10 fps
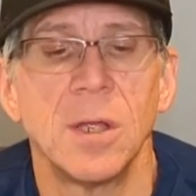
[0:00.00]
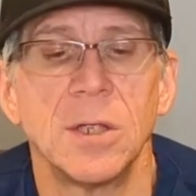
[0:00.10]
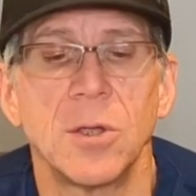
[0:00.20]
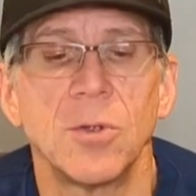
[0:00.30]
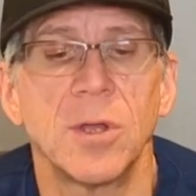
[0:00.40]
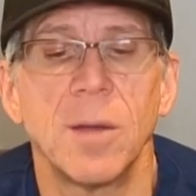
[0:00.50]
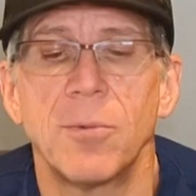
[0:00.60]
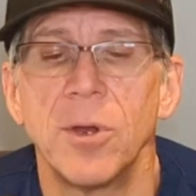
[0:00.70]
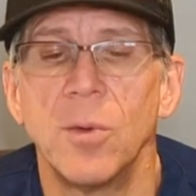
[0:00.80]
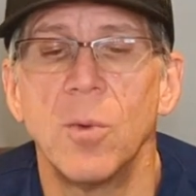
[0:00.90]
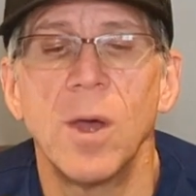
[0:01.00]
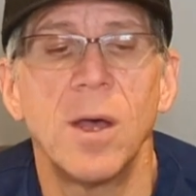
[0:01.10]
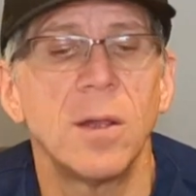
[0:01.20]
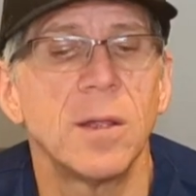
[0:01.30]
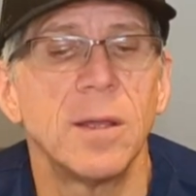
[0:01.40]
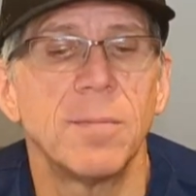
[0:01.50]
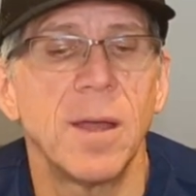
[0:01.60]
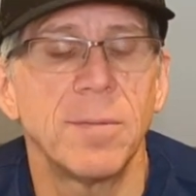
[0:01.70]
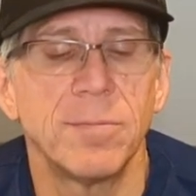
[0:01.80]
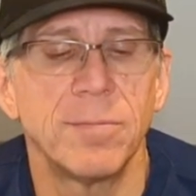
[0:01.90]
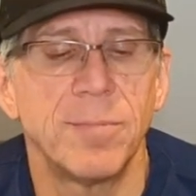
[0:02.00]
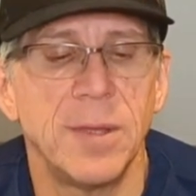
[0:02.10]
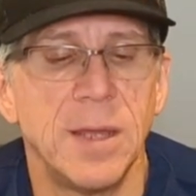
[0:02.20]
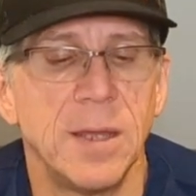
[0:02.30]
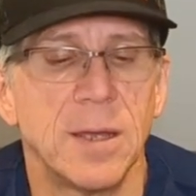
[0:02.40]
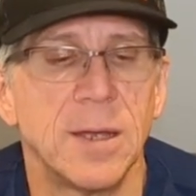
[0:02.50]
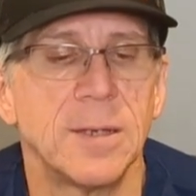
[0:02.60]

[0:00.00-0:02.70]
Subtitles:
It's holding up pretty well. It might be,